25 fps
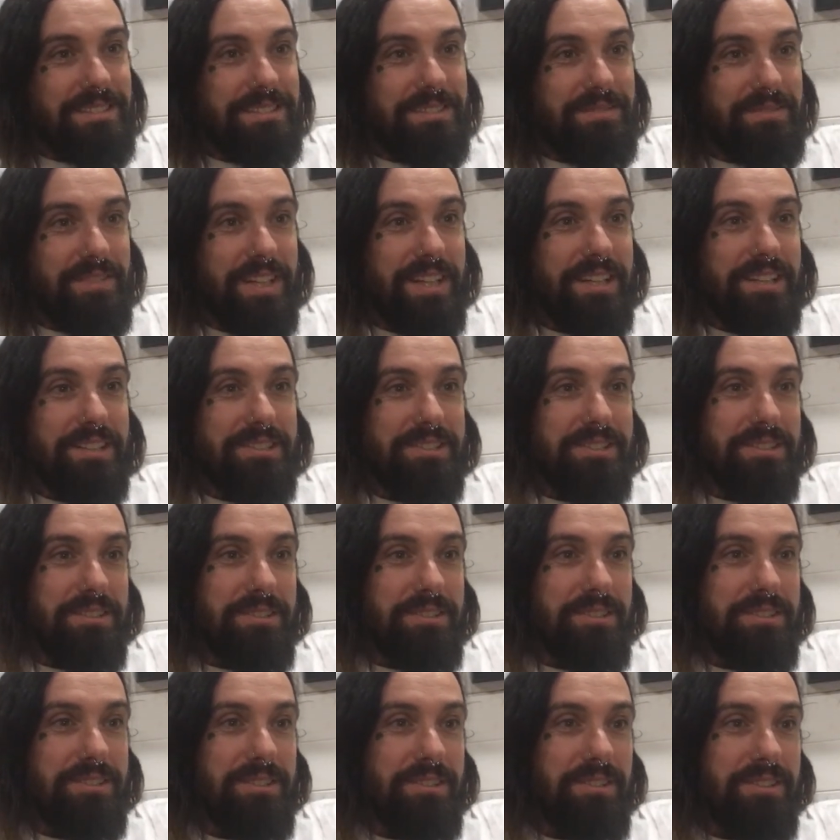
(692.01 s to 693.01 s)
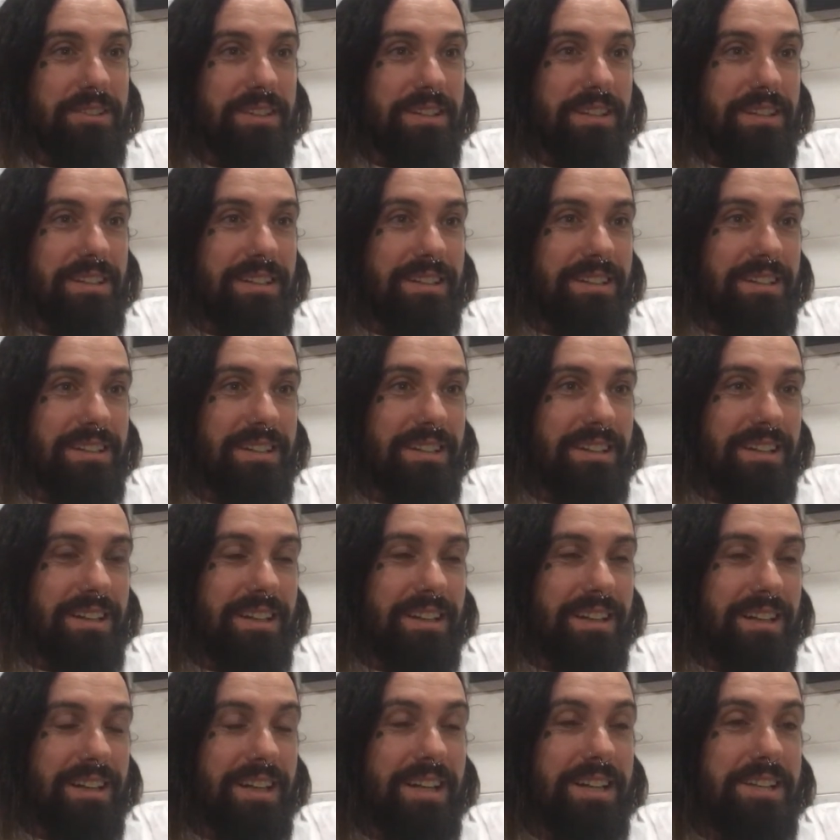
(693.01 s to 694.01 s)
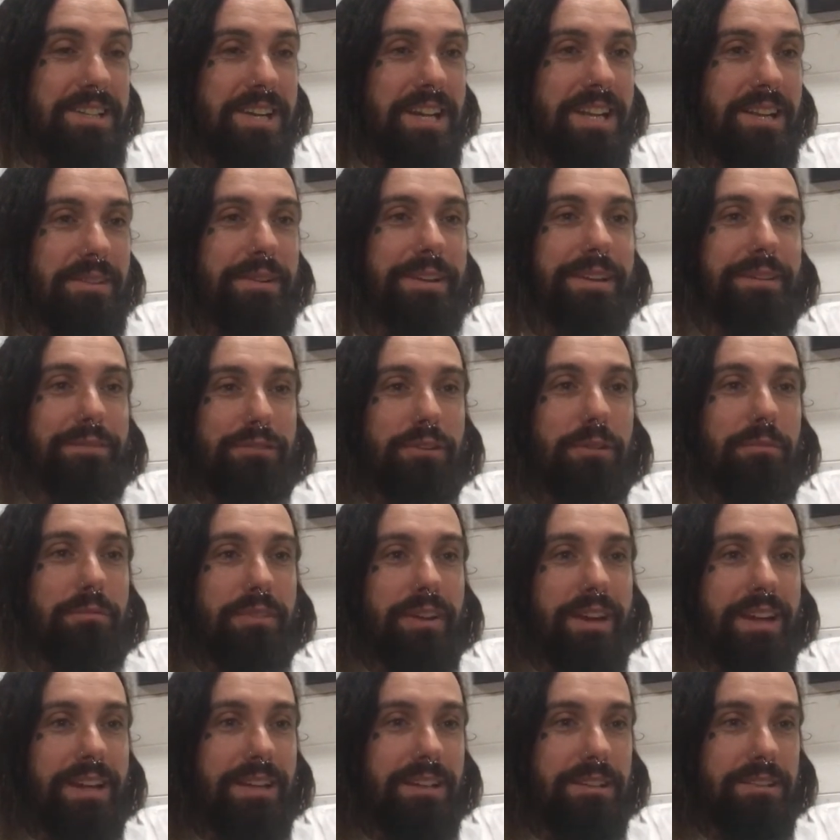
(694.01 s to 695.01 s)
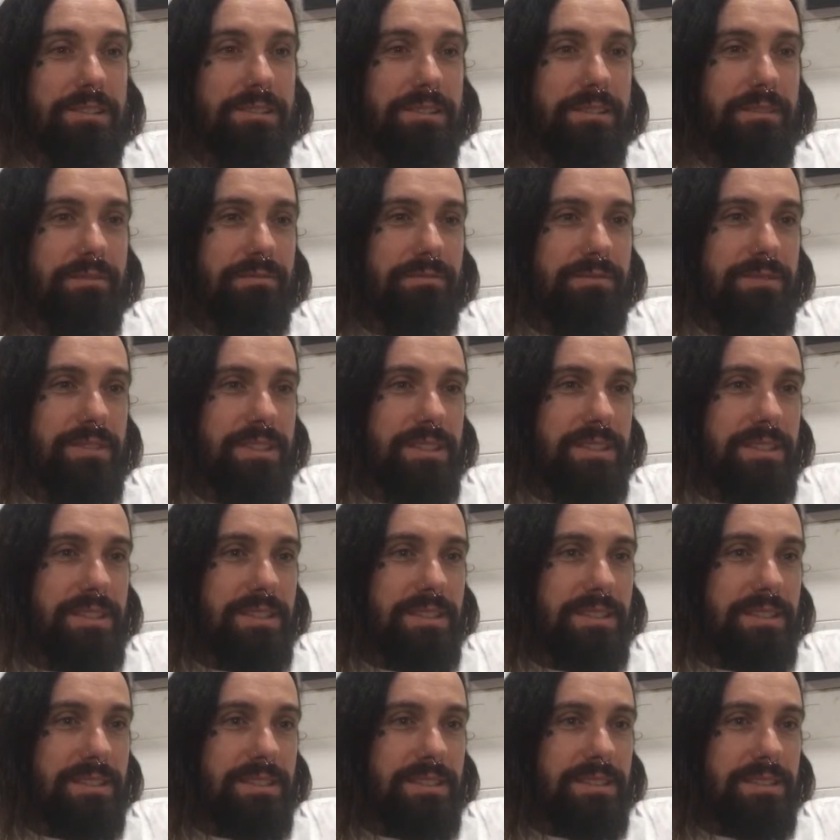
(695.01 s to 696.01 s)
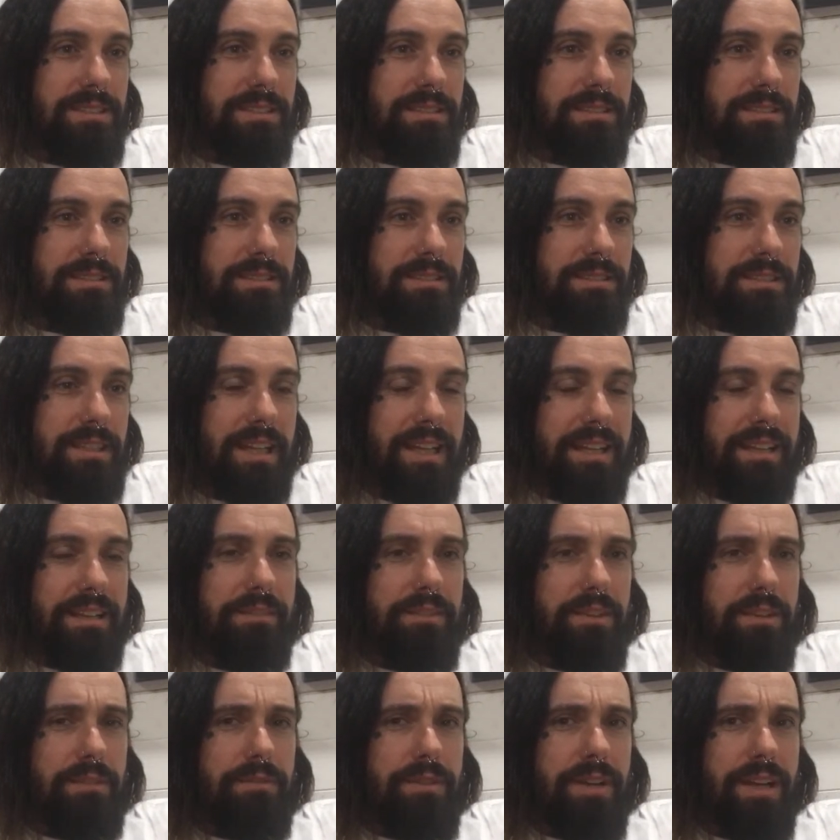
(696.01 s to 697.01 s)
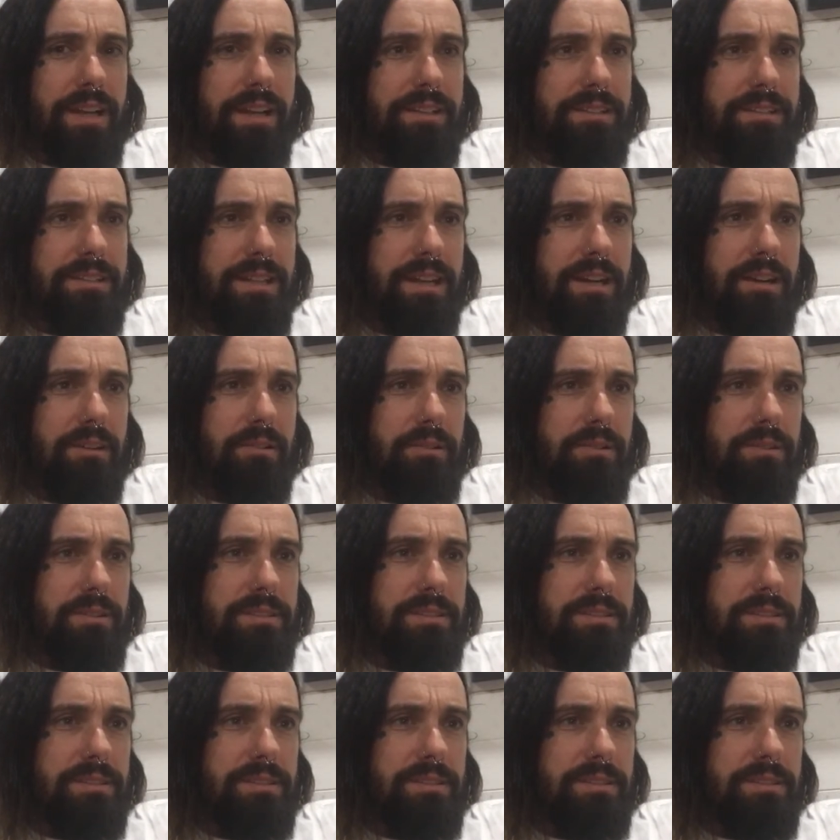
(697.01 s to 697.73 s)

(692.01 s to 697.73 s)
Vegas does suck. Are you genuinely from Vegas? Like living in Vegas now?